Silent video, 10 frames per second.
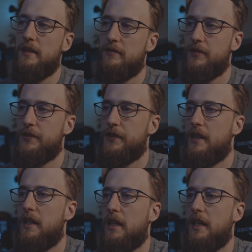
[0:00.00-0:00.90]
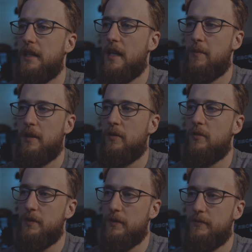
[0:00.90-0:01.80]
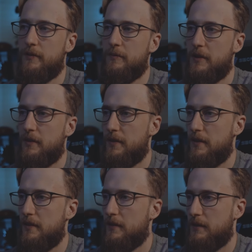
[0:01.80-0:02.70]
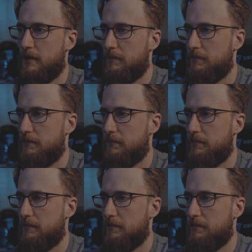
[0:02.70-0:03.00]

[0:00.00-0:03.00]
levels, and keeping it all uniform across the design.